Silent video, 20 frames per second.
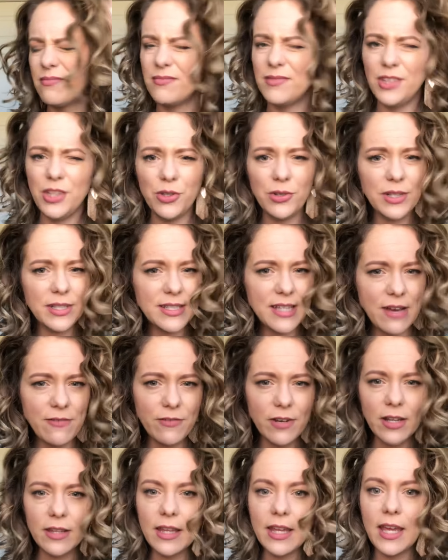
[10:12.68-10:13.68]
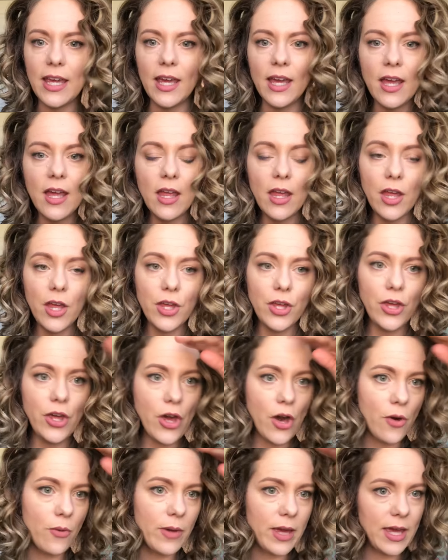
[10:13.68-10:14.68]
You could definitely
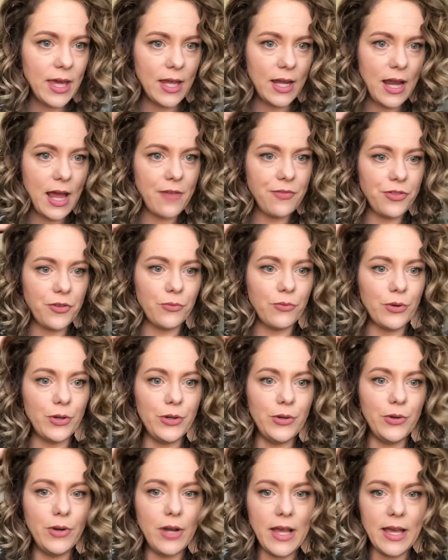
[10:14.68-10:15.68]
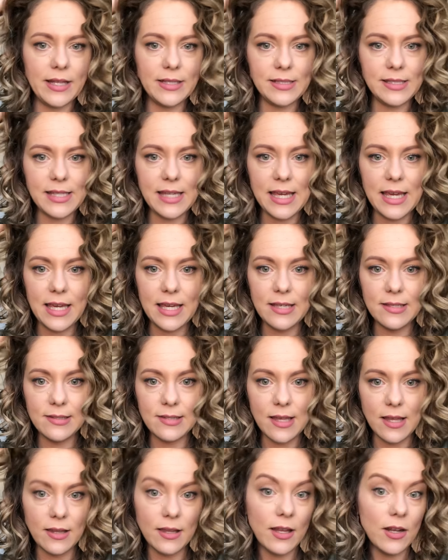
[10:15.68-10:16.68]
go in at the root and tease
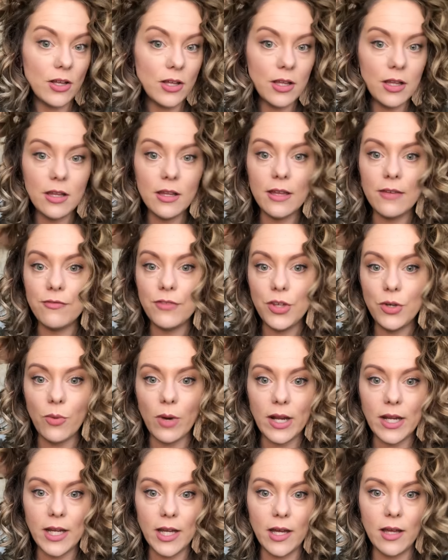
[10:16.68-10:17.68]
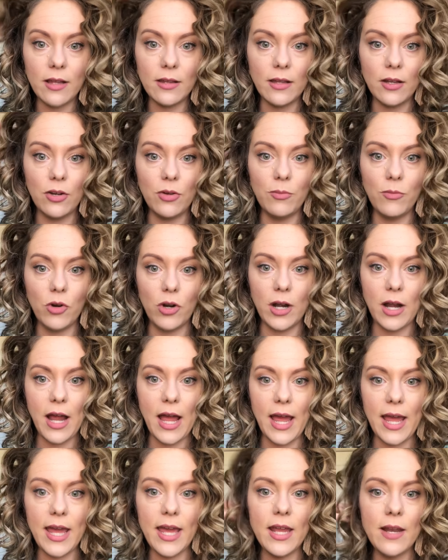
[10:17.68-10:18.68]
a little if you want it a little more
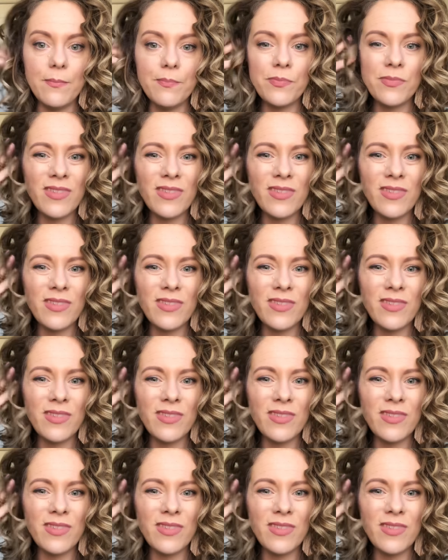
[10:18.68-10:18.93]
height.